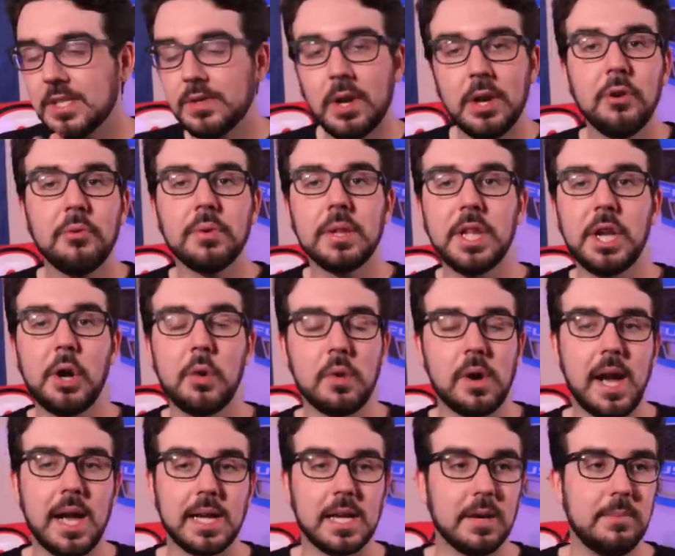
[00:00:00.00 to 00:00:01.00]
So I don't really know
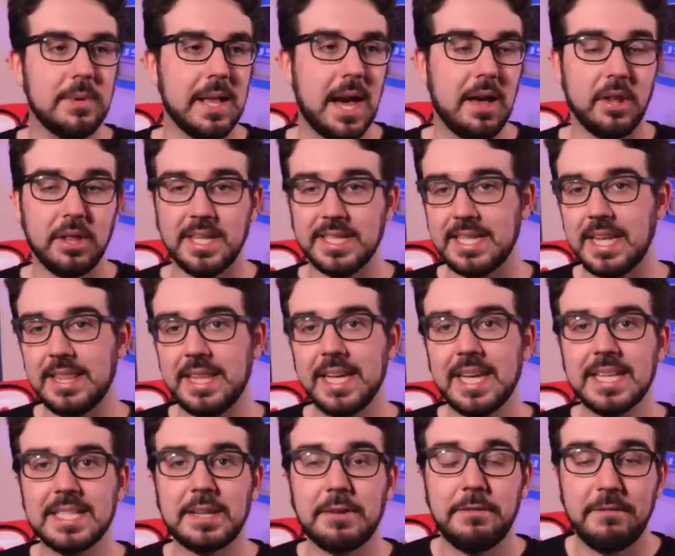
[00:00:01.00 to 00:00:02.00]
where I come down on this. I
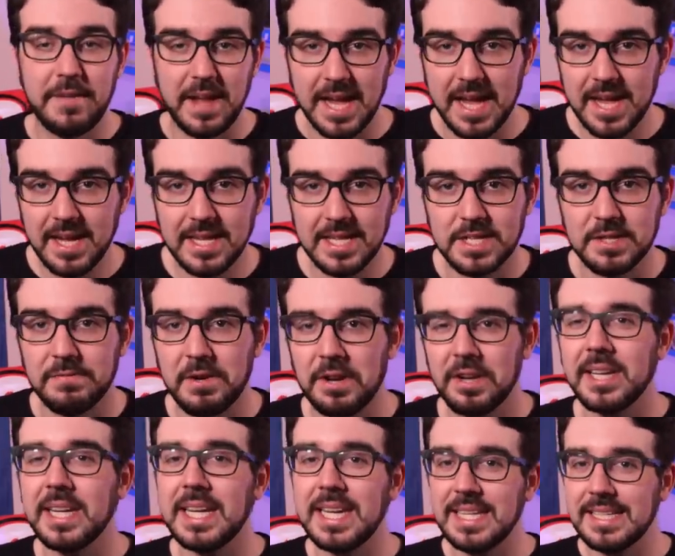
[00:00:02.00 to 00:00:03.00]
think as a fan, it's
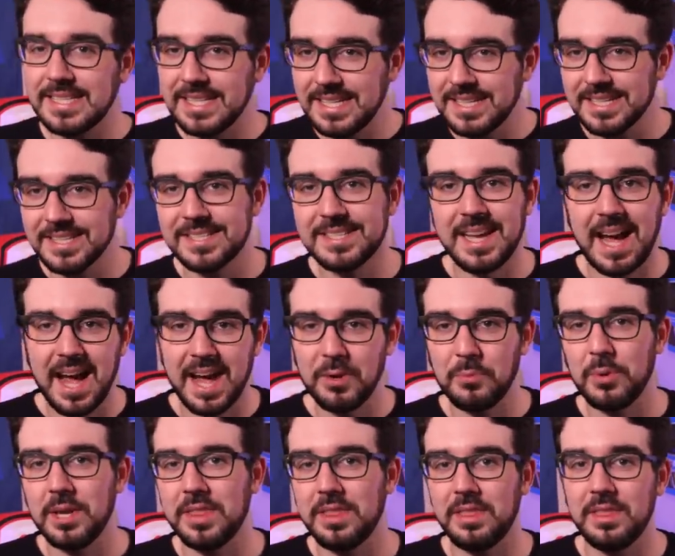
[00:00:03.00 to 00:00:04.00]
very easy to
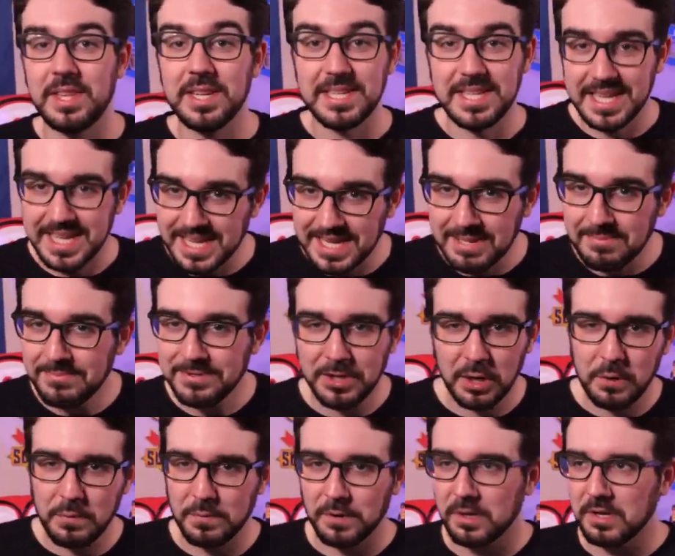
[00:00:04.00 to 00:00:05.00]
side with the teams
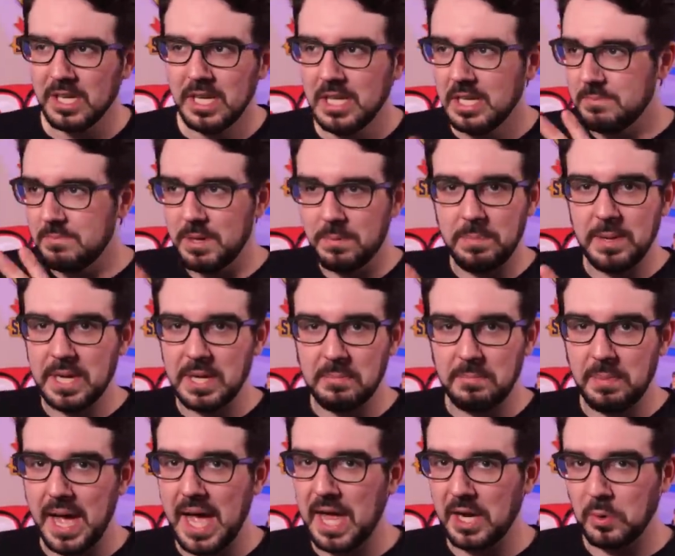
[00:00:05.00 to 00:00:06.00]
over the big
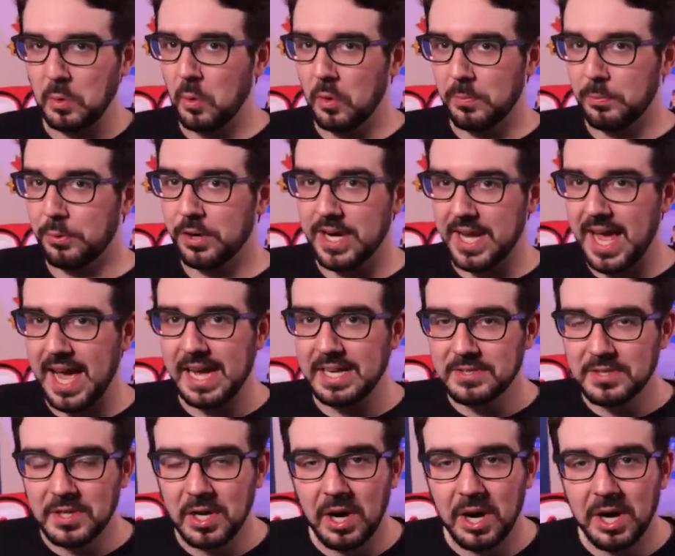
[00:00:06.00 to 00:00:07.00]
bad corporate
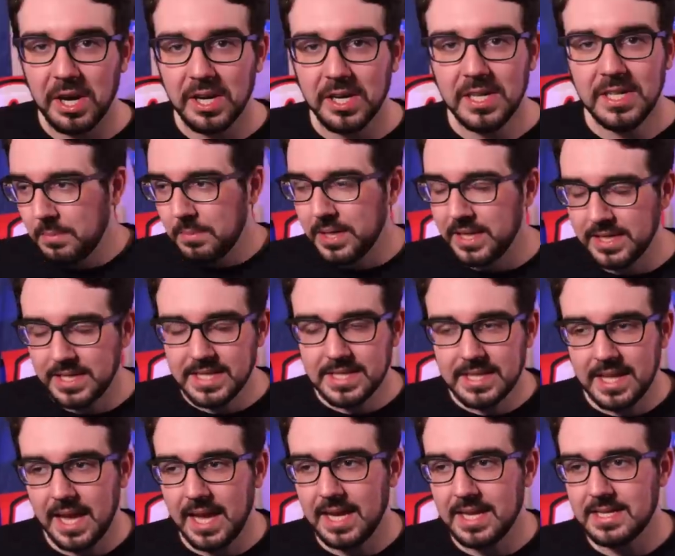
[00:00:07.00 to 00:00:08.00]
NASCAR. But in this
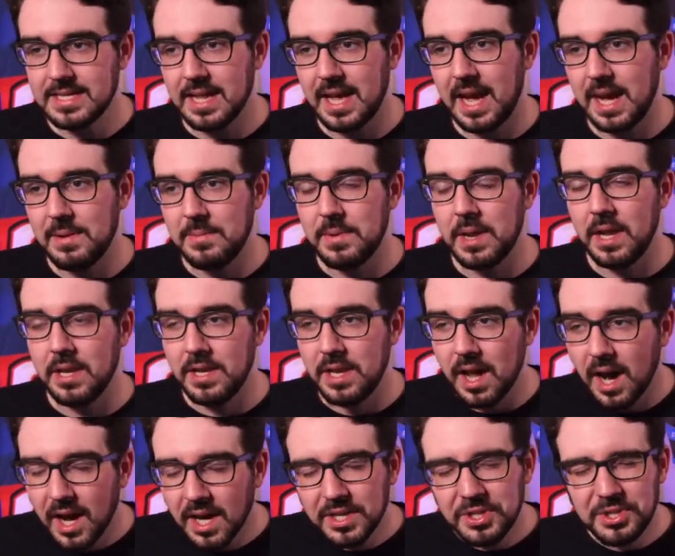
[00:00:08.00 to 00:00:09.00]
case, I'm
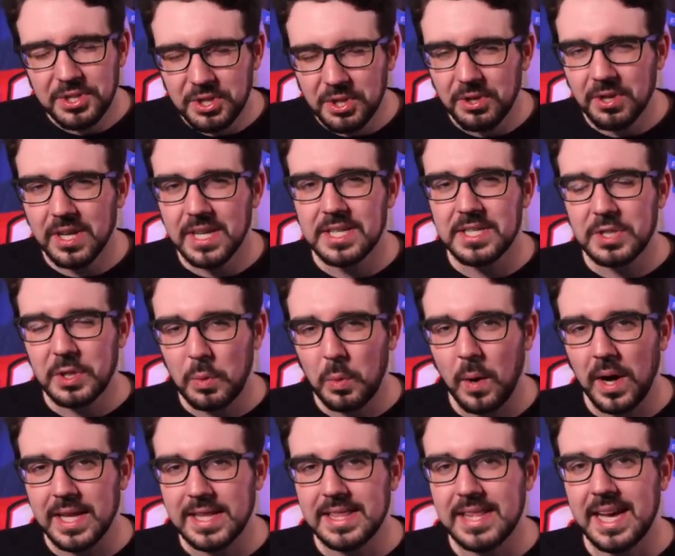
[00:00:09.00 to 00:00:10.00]
not sure it's
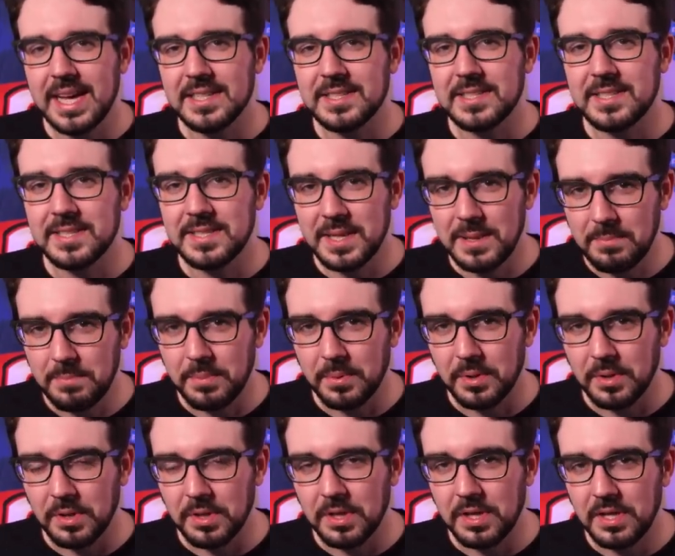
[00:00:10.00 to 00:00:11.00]
quite that
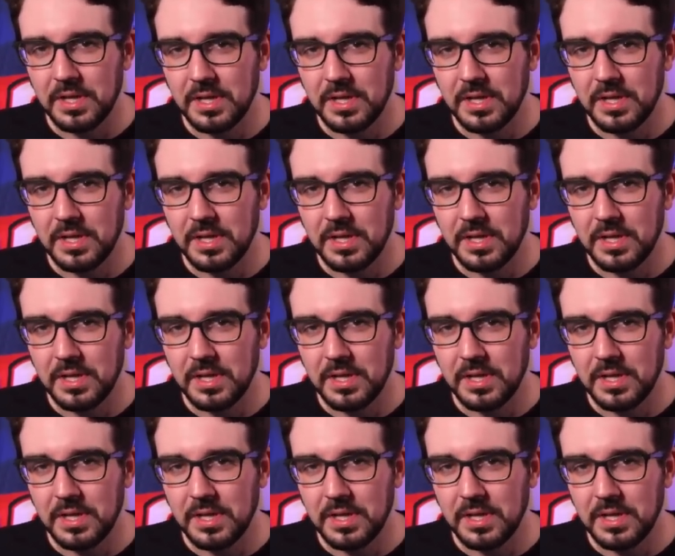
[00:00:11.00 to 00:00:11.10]
simple.